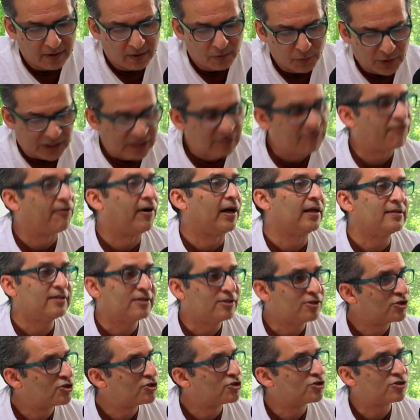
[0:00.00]
which
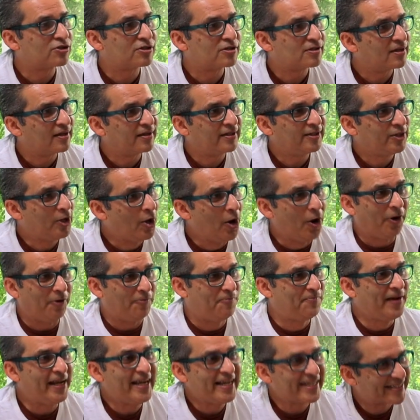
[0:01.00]
funds
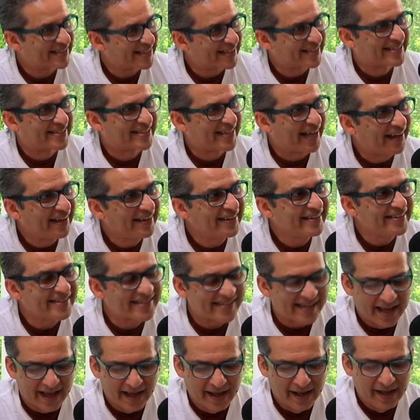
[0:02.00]
your basic science,